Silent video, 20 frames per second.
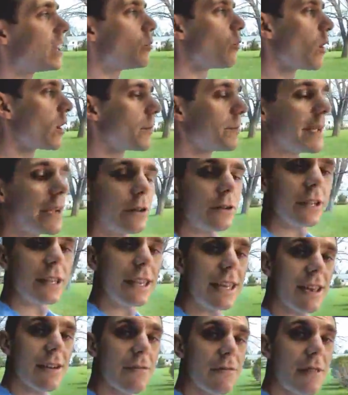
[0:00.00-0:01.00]
and you want to be
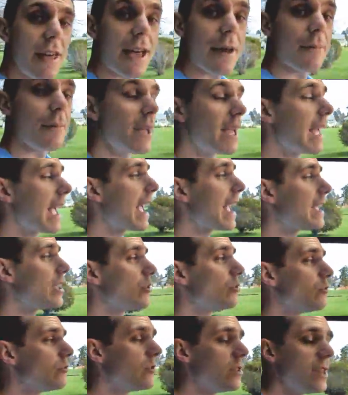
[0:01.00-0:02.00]
able to give them
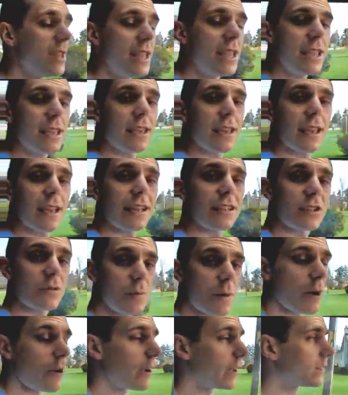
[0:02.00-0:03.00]
a unique
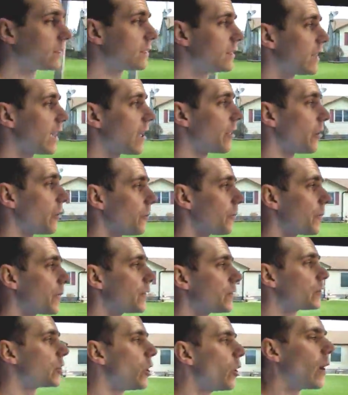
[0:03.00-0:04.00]
experience together.
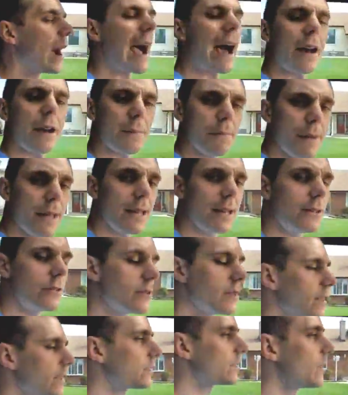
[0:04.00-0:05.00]
So, how did
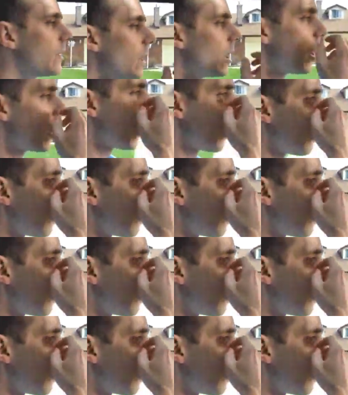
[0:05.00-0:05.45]
Mini do this?